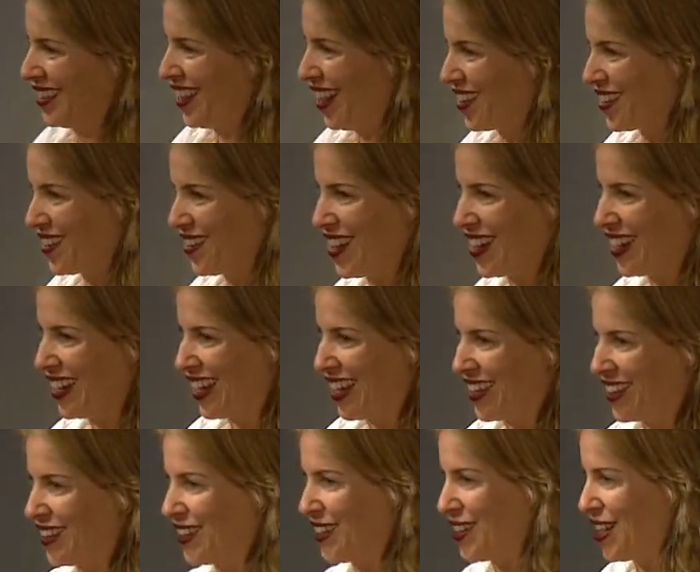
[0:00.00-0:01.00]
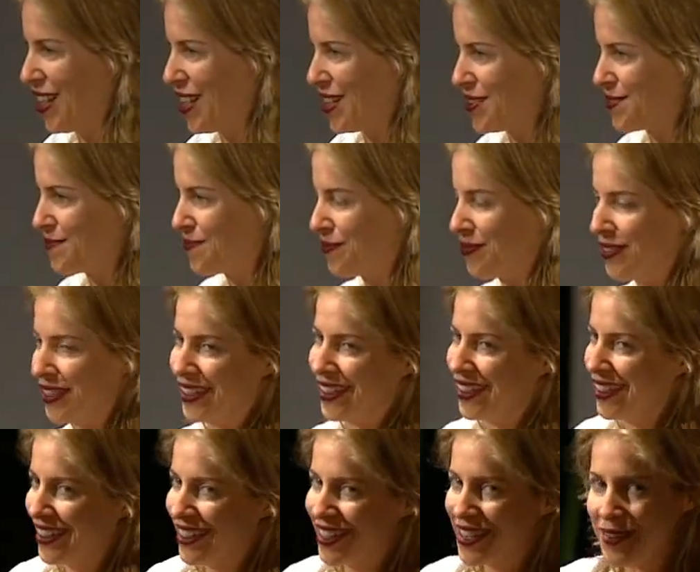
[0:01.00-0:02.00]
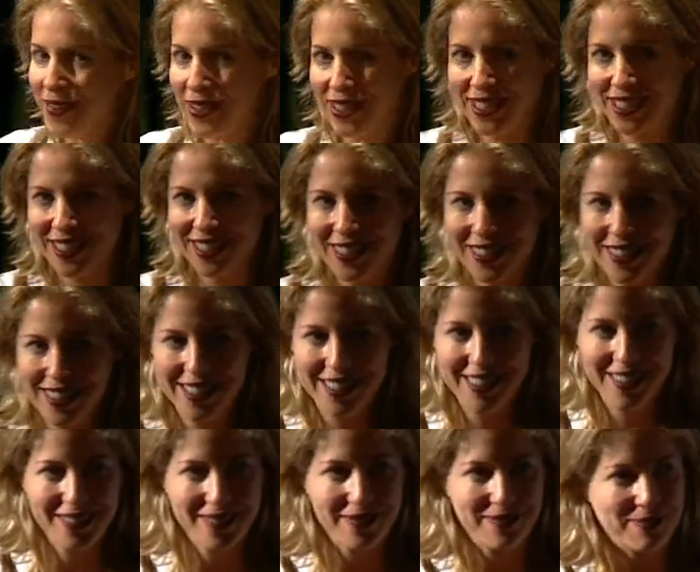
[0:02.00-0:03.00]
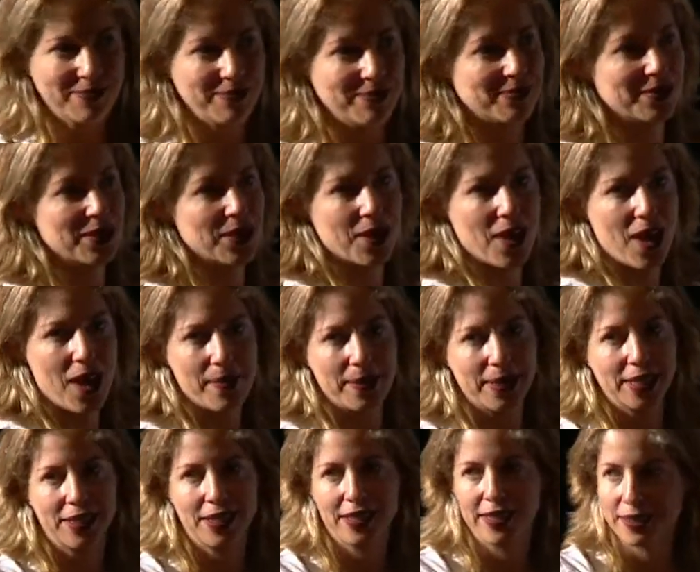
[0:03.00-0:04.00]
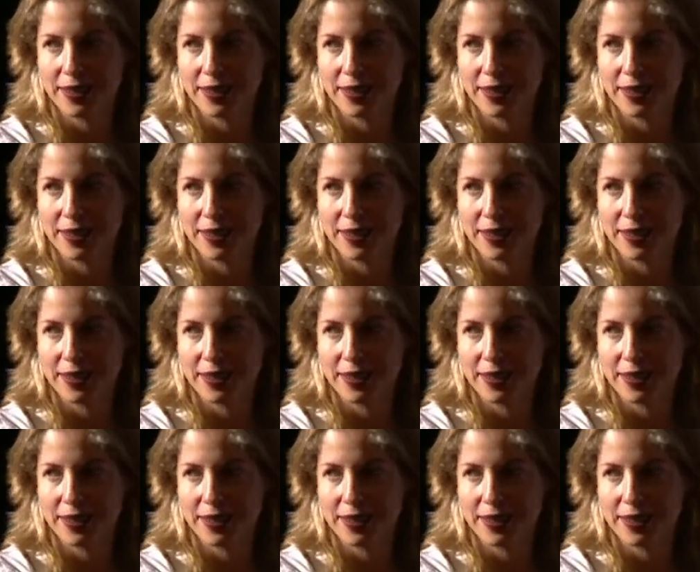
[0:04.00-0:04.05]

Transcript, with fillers: Are there any other um, questions or comments?